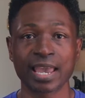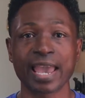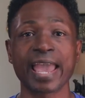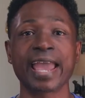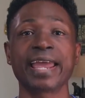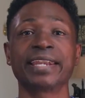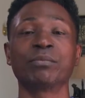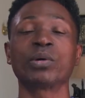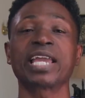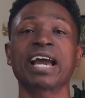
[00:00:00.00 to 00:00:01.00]

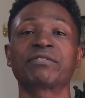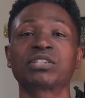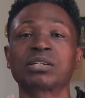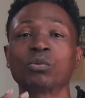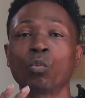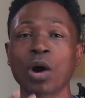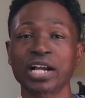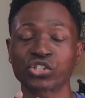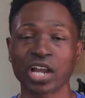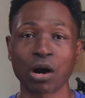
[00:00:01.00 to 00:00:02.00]
And we have to
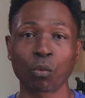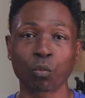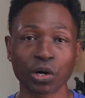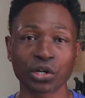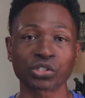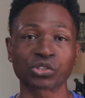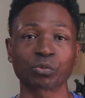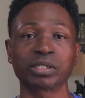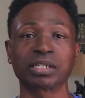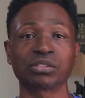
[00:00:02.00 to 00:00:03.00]
watch our words
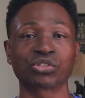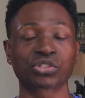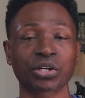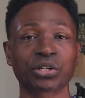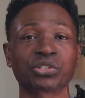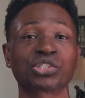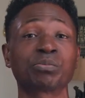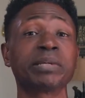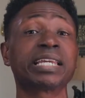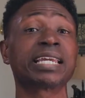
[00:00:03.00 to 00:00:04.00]
when it concerns
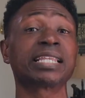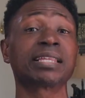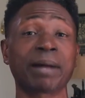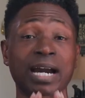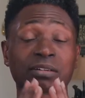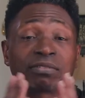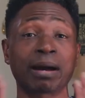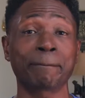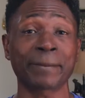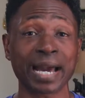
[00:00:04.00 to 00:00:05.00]
speaking them out of
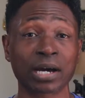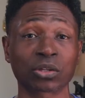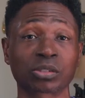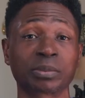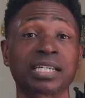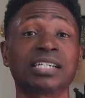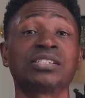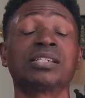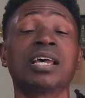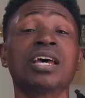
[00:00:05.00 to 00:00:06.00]
our mouths
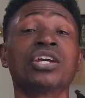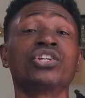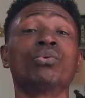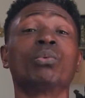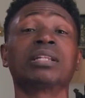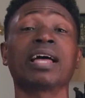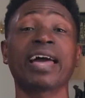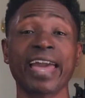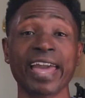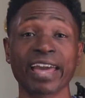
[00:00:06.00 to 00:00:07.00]
because you will
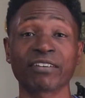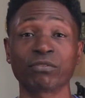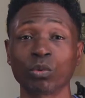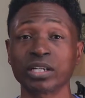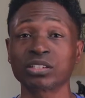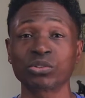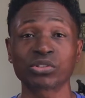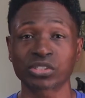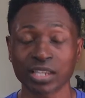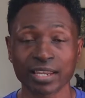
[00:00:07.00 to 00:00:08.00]
have what you
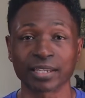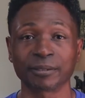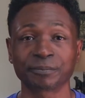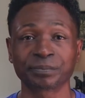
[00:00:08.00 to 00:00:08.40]
say.